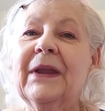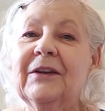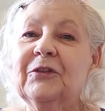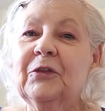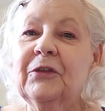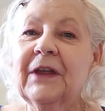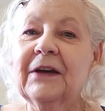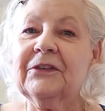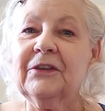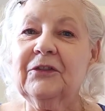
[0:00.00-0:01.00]
In
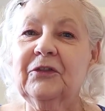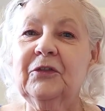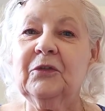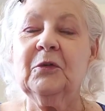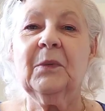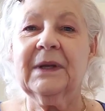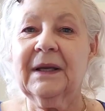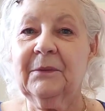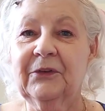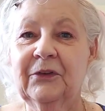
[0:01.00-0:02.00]
2002, when
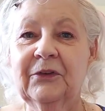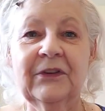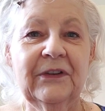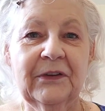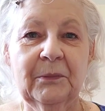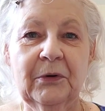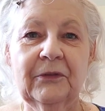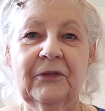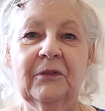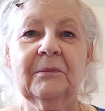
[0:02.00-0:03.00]
I was using this
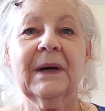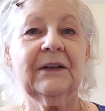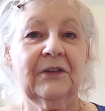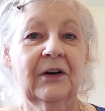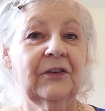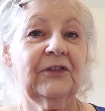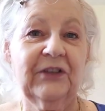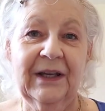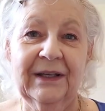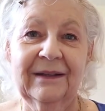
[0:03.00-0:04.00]
perfume, my daughter
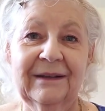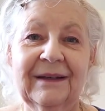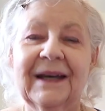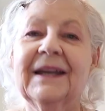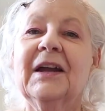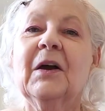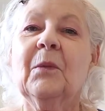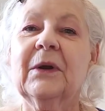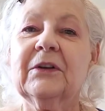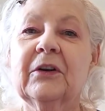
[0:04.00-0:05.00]
Jackie and I
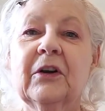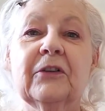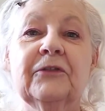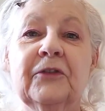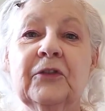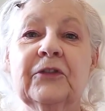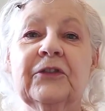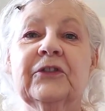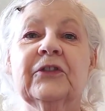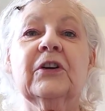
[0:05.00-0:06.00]
went on our
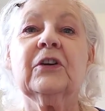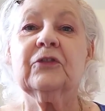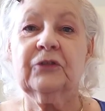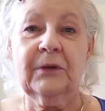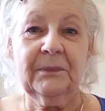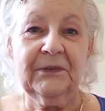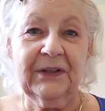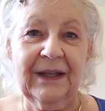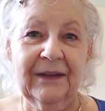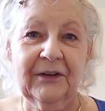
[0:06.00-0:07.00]
first trip
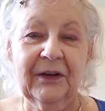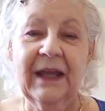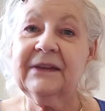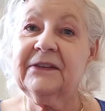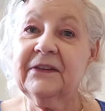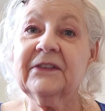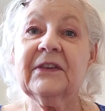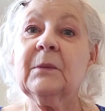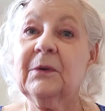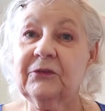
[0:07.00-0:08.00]
together. And since
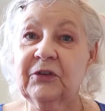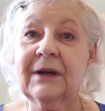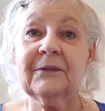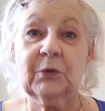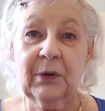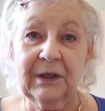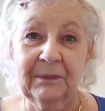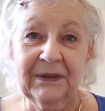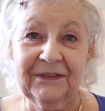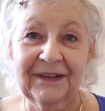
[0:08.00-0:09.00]
then, we've traveled quite a
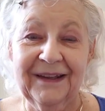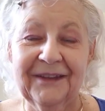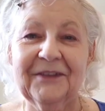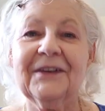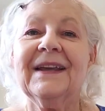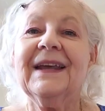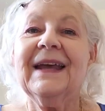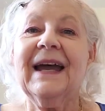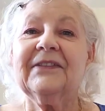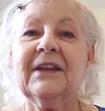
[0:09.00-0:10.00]
bit together.
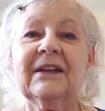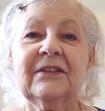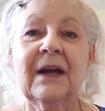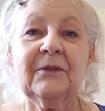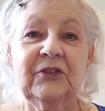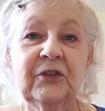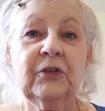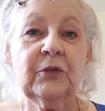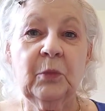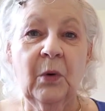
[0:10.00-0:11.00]
At that time, she
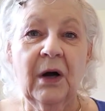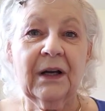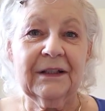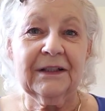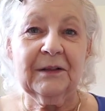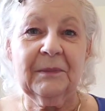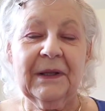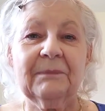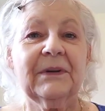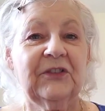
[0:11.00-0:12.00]
could walk a little
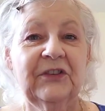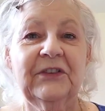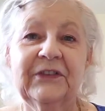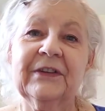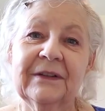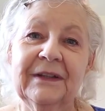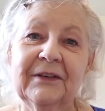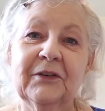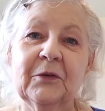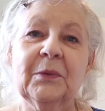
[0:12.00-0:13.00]
bit, but she still
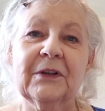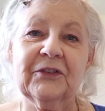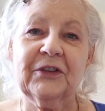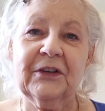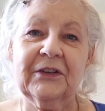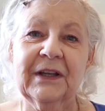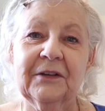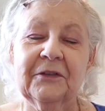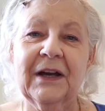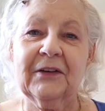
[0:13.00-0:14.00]
needed a wheelchair to
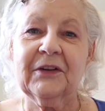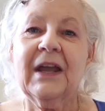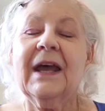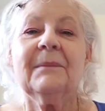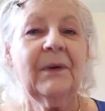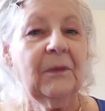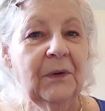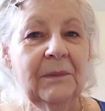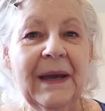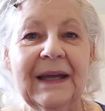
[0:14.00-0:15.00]
get around. But
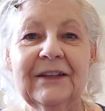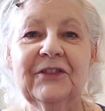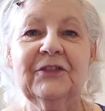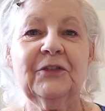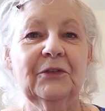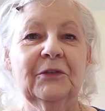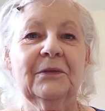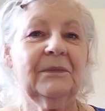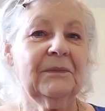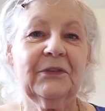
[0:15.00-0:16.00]
we managed
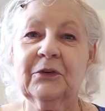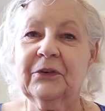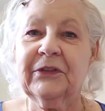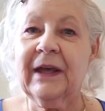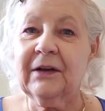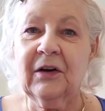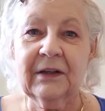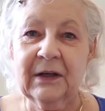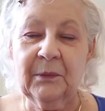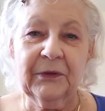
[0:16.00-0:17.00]
to sort that
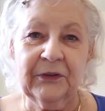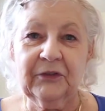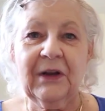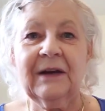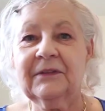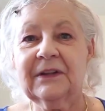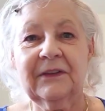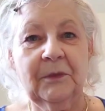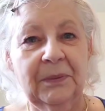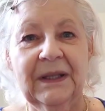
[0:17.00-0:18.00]
all out with the travel
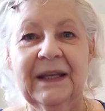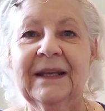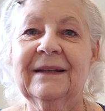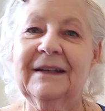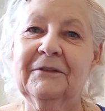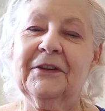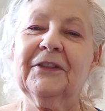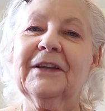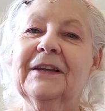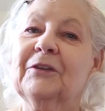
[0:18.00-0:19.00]
and the plane and
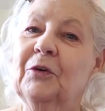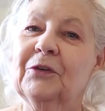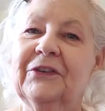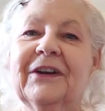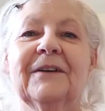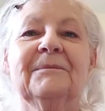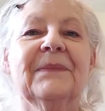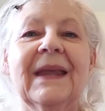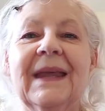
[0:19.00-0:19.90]
everything and the hotel.